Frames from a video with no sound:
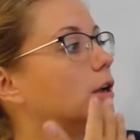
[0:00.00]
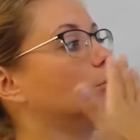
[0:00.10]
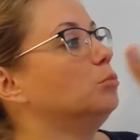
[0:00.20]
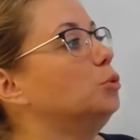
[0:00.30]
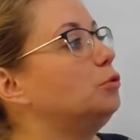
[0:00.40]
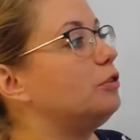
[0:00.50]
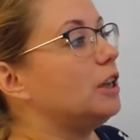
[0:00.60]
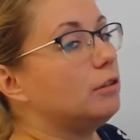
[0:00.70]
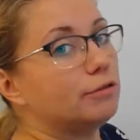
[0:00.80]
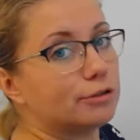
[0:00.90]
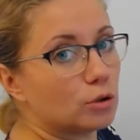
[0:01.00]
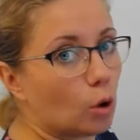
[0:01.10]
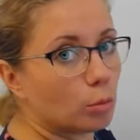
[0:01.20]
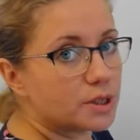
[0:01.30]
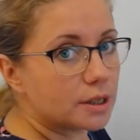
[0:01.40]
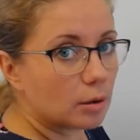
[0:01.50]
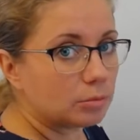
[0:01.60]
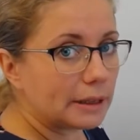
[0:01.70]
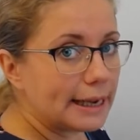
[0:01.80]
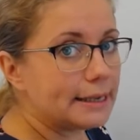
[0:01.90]
moving from
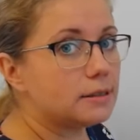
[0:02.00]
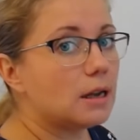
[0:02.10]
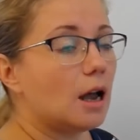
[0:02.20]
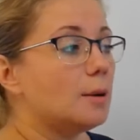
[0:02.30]
some place,